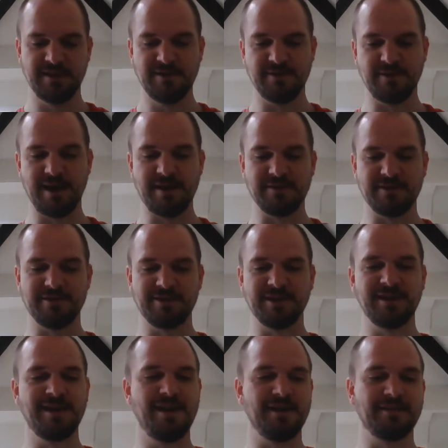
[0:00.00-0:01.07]
Oh wow, there are a
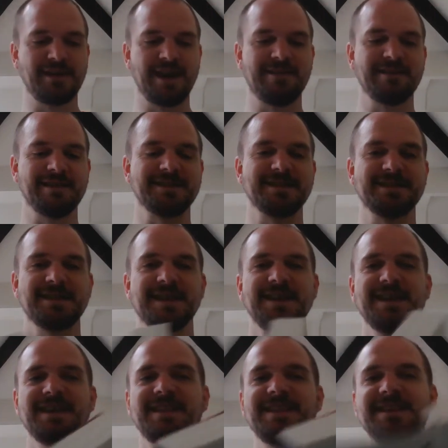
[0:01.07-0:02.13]
lot of characters.
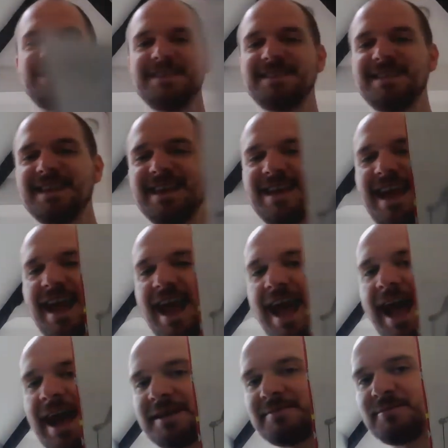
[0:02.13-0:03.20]
This is the
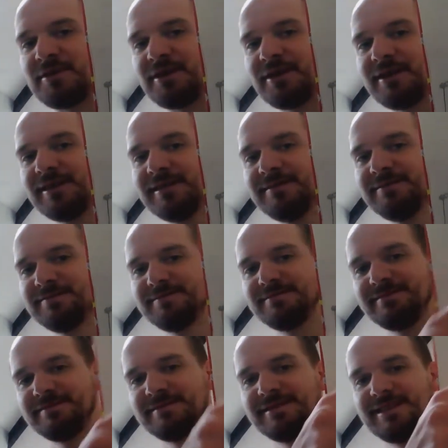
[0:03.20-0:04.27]
Admiral.
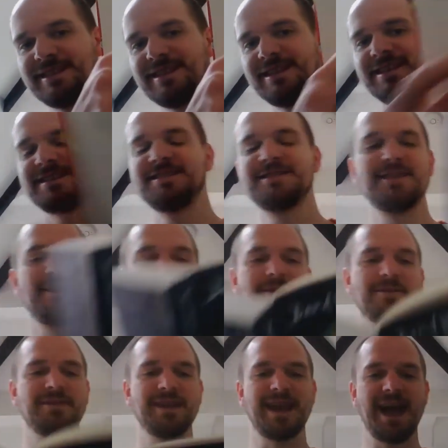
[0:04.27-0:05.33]

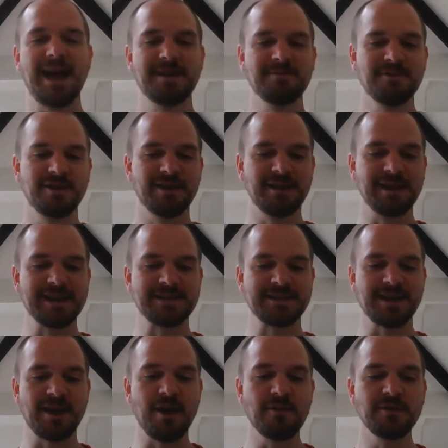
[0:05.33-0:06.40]
So the Admiral is
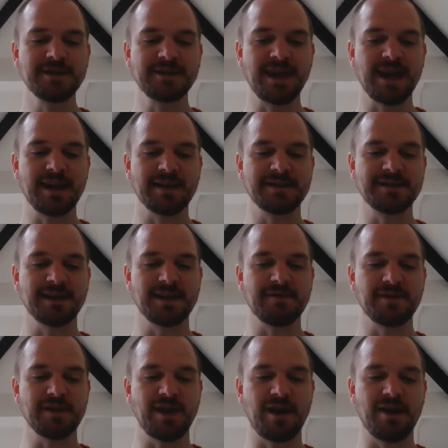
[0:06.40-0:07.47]
the only sailor to
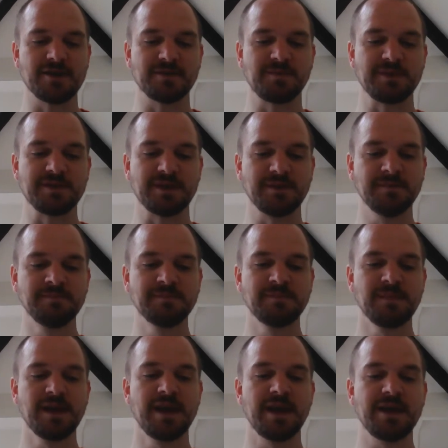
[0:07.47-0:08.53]
live at the hospital.
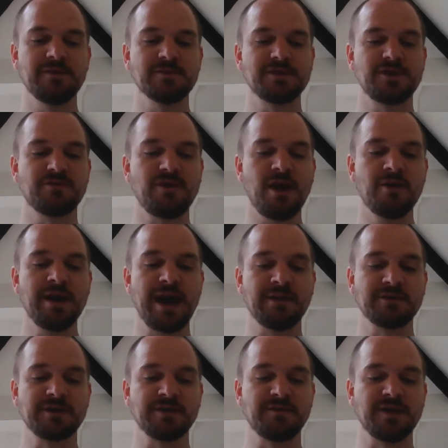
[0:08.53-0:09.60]
He was thrown
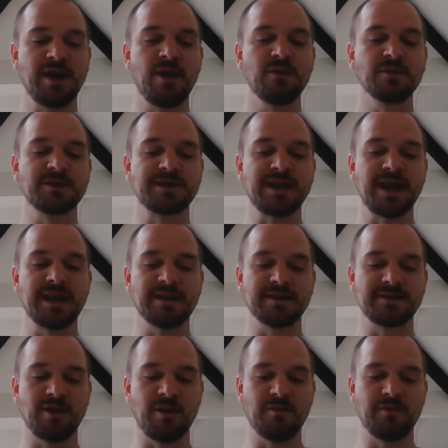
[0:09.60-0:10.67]
out of the old
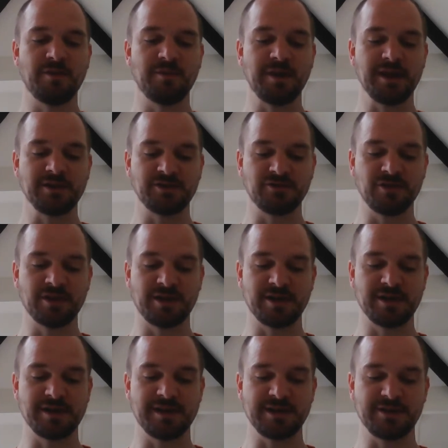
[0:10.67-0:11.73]
sailors' home for being drunk
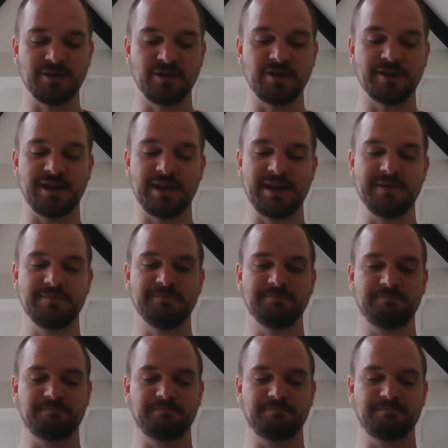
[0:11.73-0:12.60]
and disorderly.